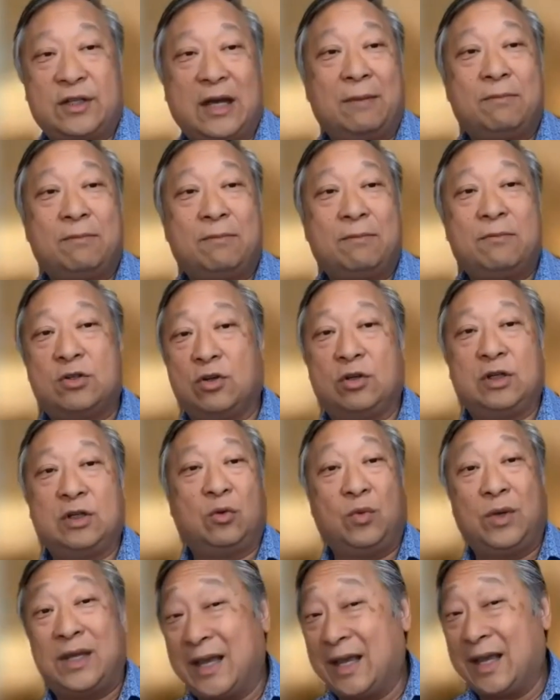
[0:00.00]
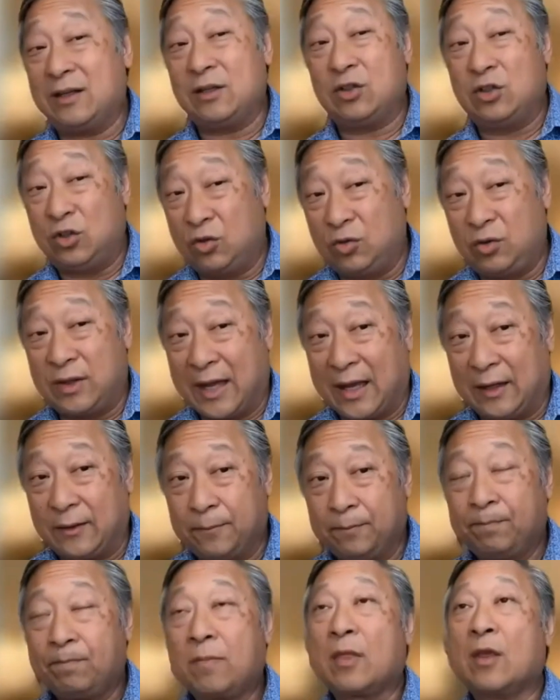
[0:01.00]
time zone and we can't do that,
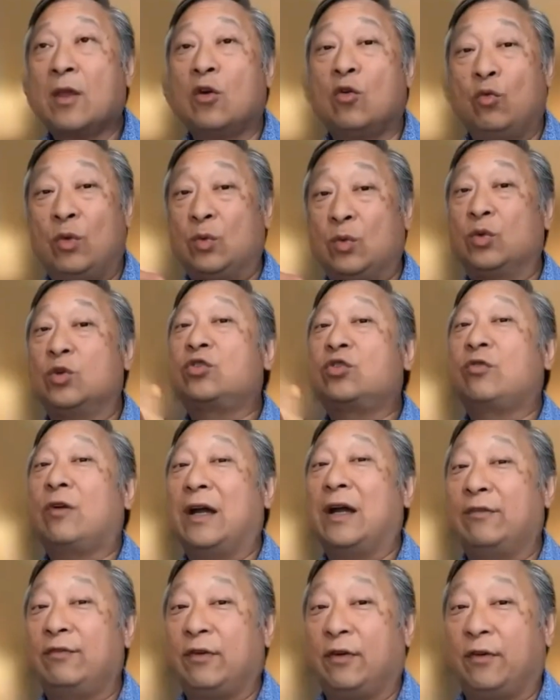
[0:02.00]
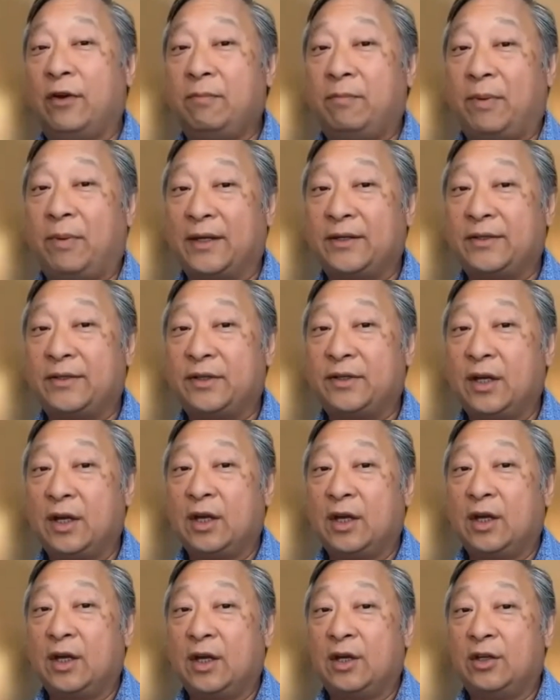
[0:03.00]
we will try our very best
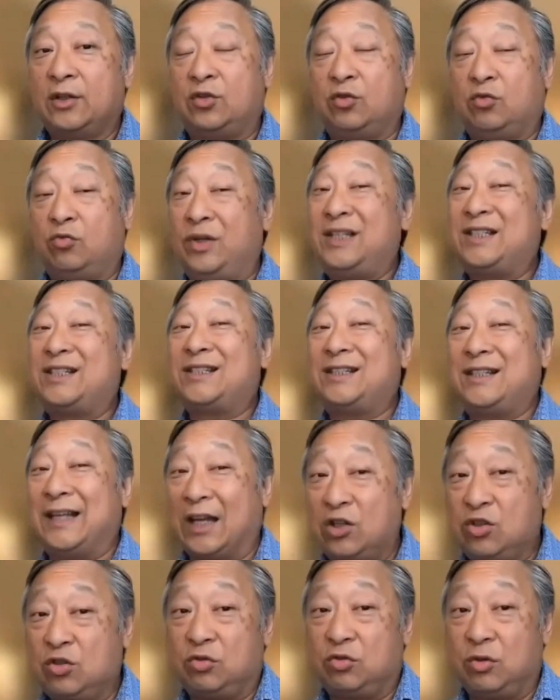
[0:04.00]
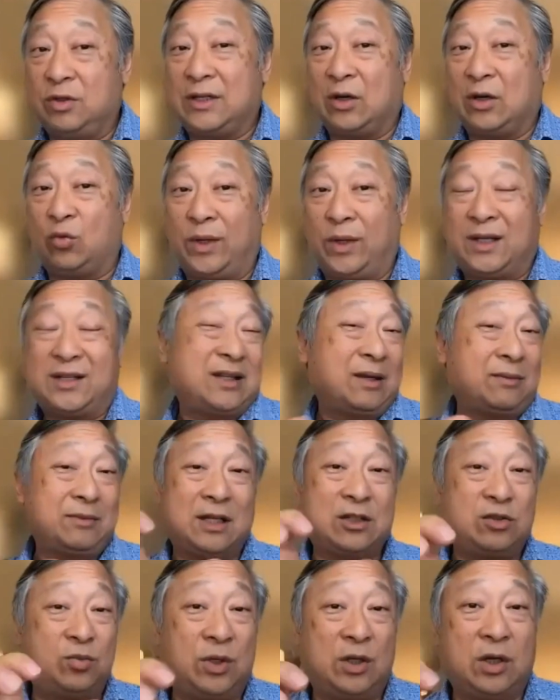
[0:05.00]
to reschedule during that week.
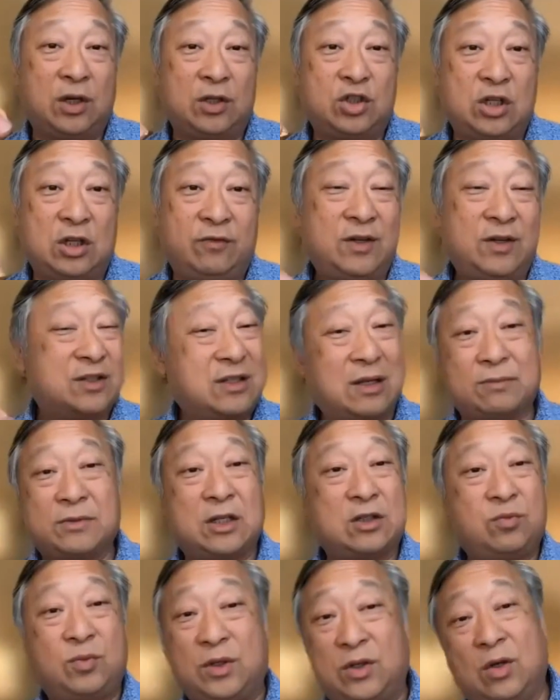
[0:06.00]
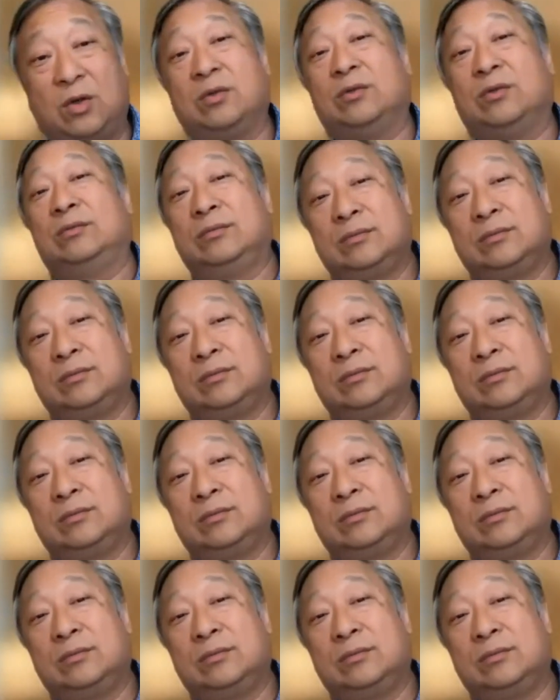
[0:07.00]
Sometimes we achieve it and sometimes we don't.